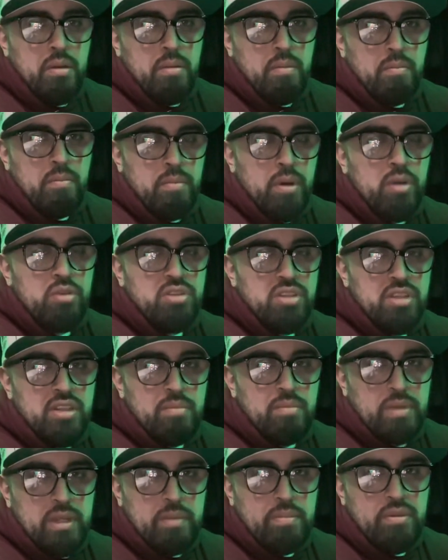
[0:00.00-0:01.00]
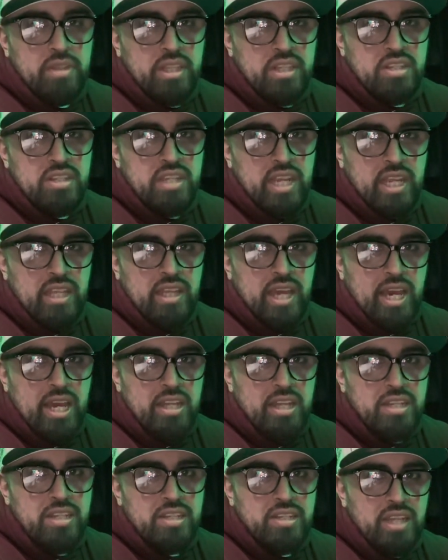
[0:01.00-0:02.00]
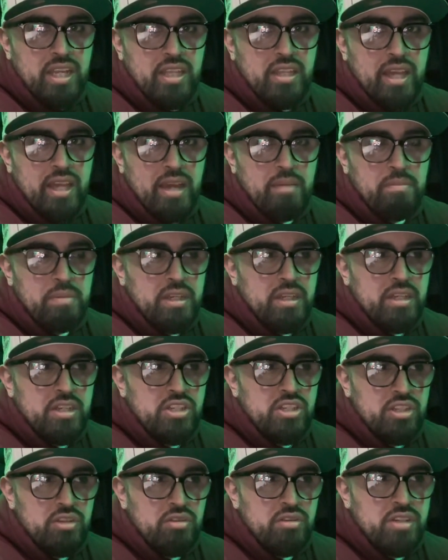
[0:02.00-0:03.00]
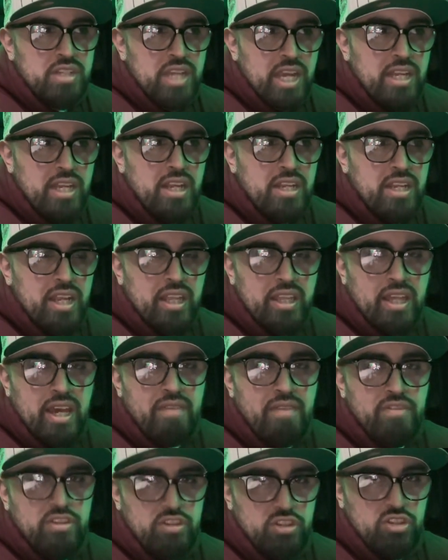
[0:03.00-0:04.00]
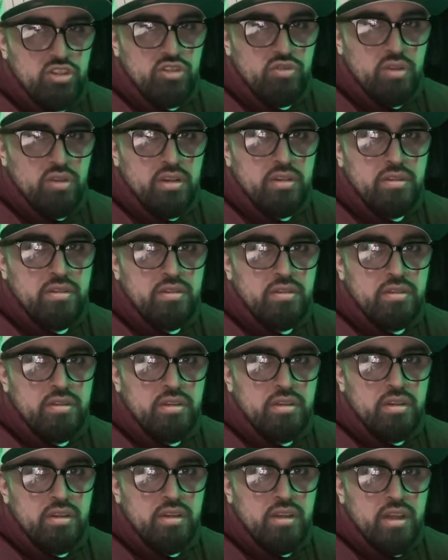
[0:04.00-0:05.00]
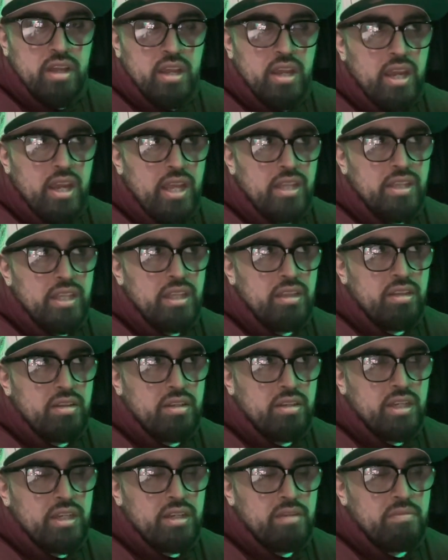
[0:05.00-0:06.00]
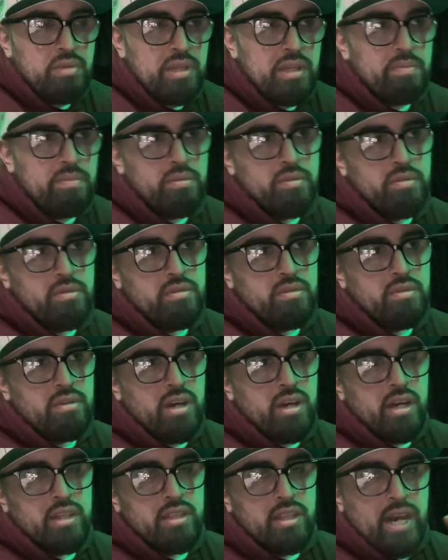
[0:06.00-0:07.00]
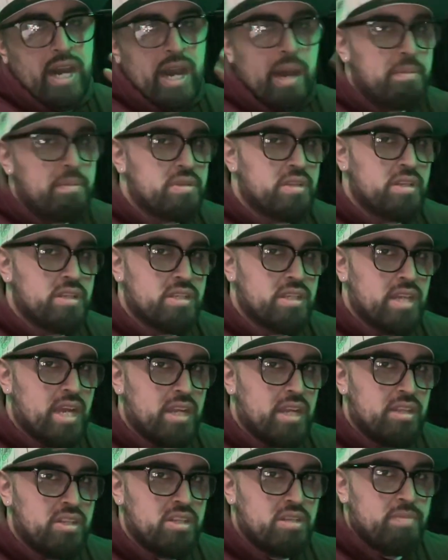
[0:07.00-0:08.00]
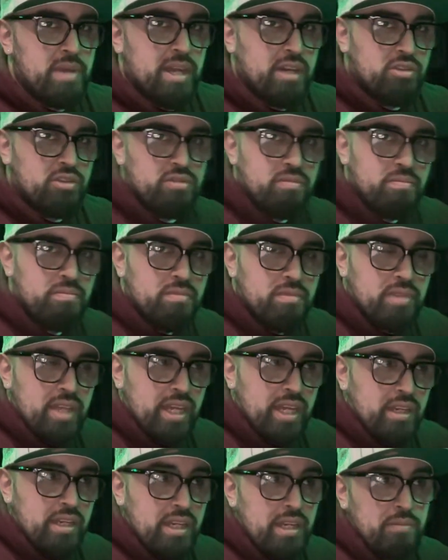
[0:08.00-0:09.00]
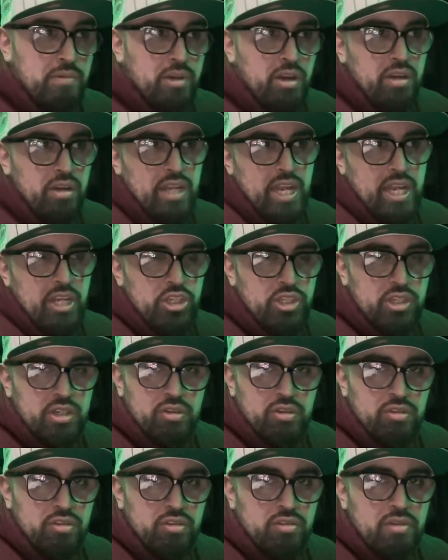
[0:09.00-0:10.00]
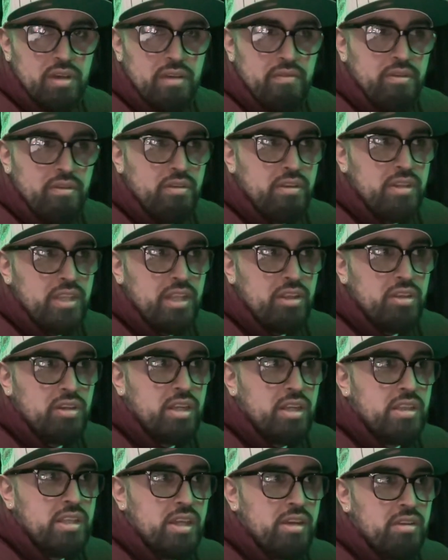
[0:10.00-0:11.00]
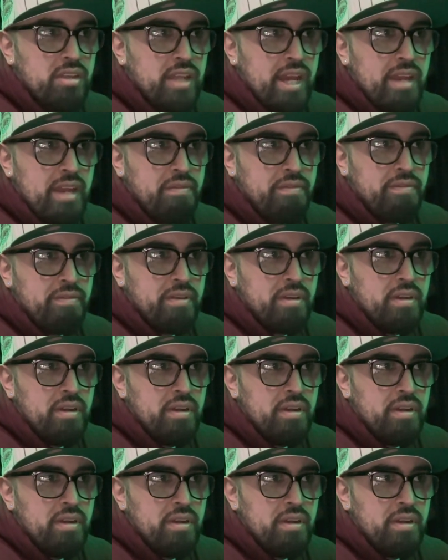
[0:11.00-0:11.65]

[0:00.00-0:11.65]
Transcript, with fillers: Most of the people that say that say that because their day to day life is a struggle. And they look at people on the opposite side of the spectrum, like Kim Kardashian or whoever, and they look at their life